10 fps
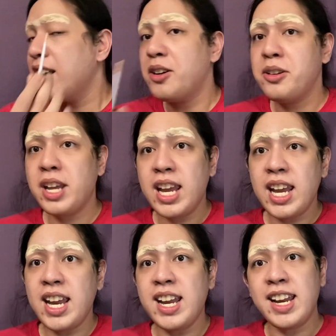
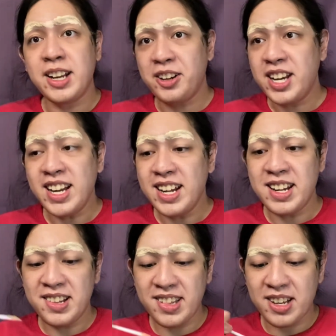okay, here
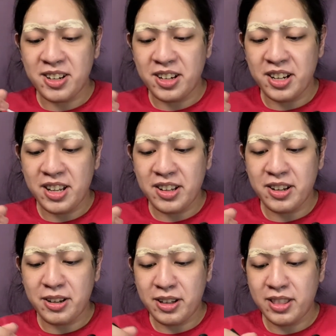are the